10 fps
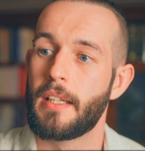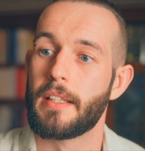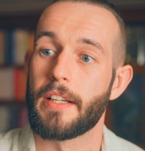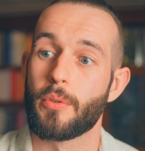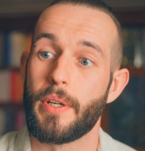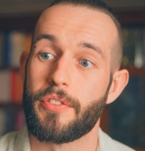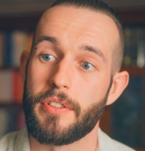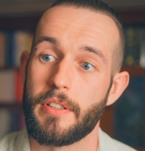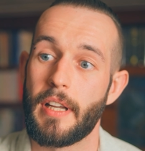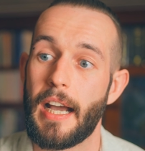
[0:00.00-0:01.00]
Next
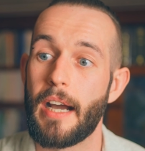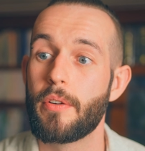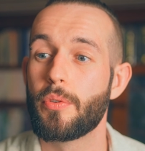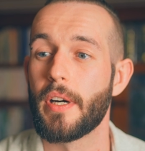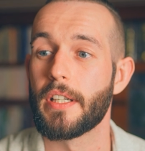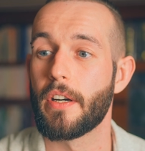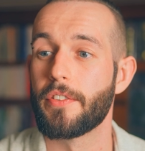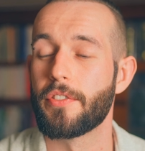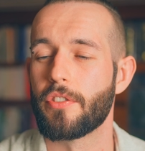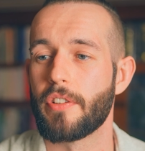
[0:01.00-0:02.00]
question. How do I
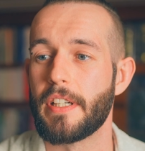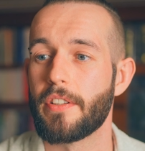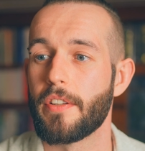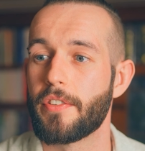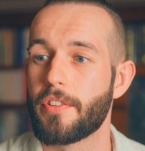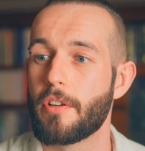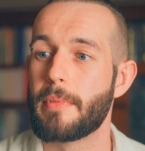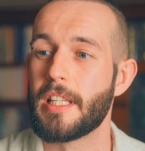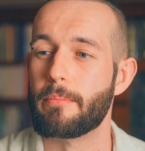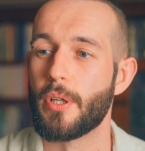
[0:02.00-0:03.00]
concentrate on so
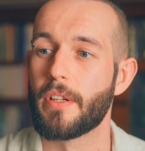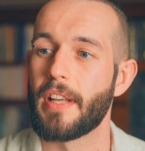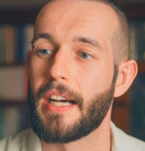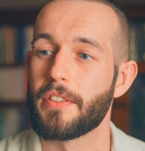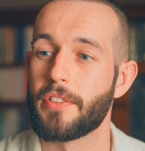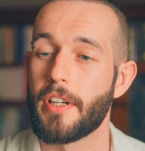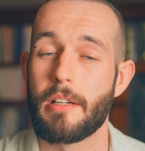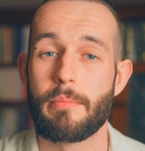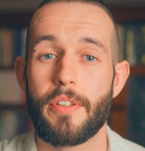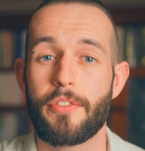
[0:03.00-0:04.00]
many books at a
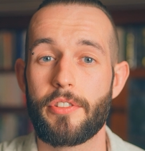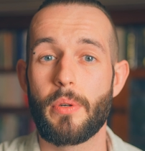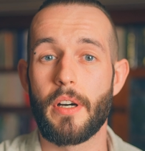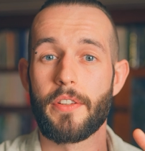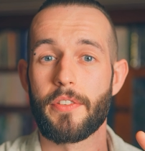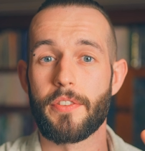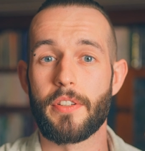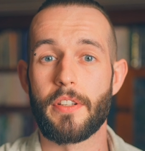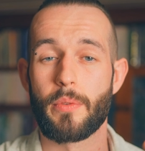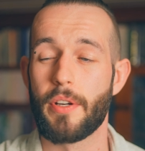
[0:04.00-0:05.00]
time? There's two answers
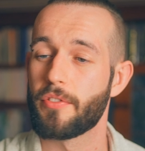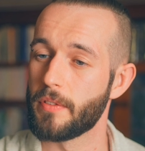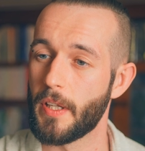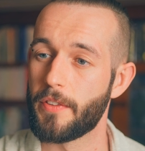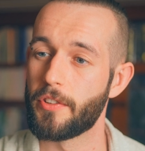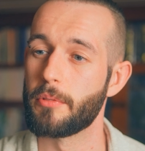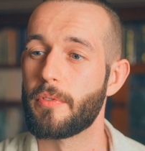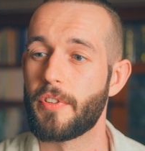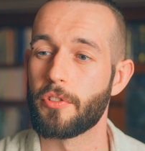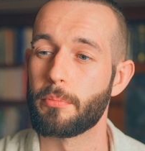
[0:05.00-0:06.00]
to this question. Nice
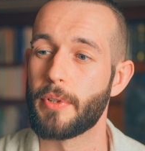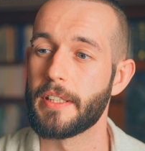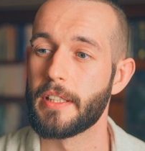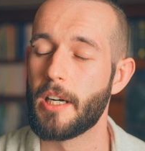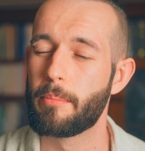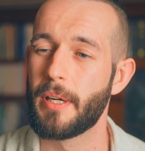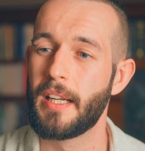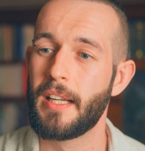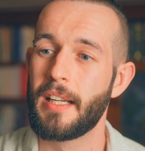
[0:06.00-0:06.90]
superficial breaking it up.